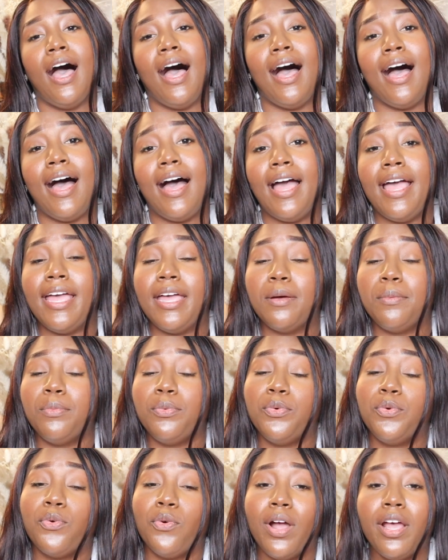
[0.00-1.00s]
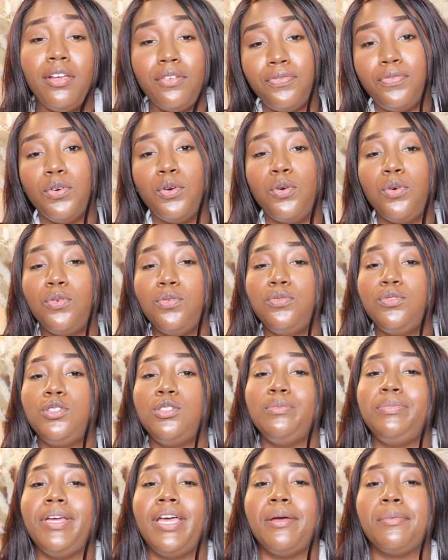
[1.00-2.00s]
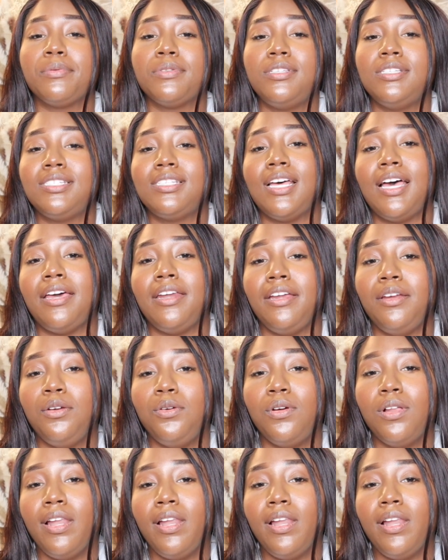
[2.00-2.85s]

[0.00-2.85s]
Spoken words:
I am grateful to be able to sign a new